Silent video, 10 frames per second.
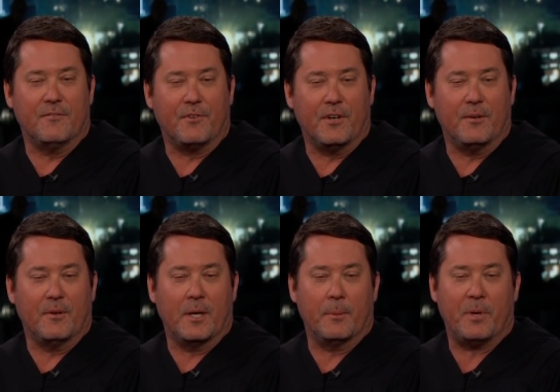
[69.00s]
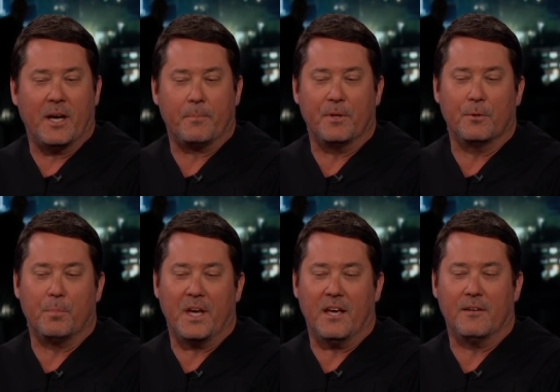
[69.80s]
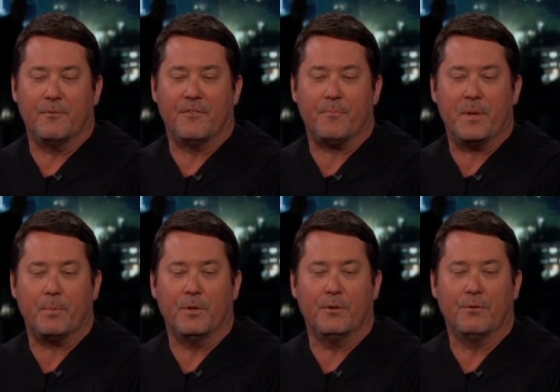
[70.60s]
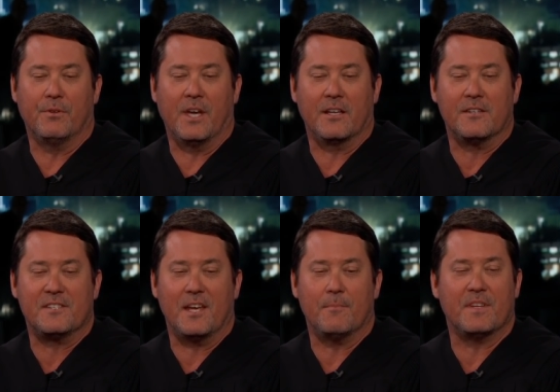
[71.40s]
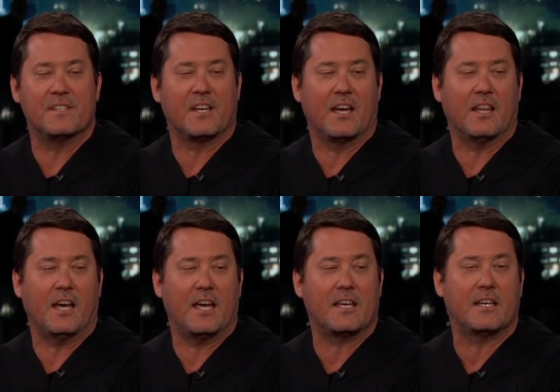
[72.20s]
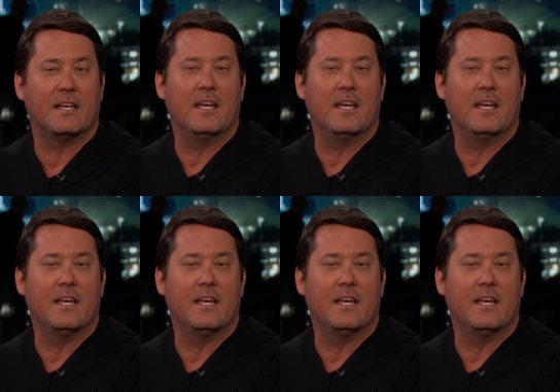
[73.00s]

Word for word: a very uh, popular band with people who like the same things I like.